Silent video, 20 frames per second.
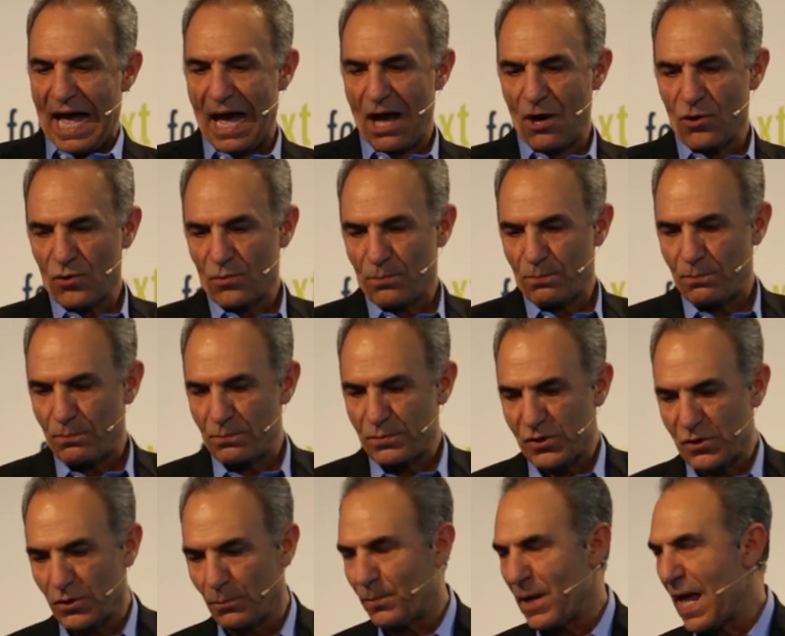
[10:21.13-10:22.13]
our
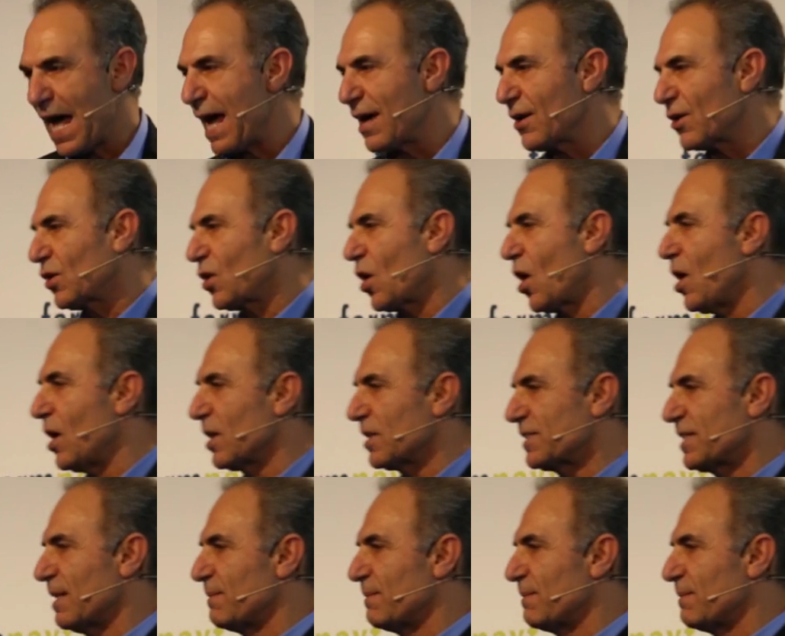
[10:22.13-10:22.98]
supplier called,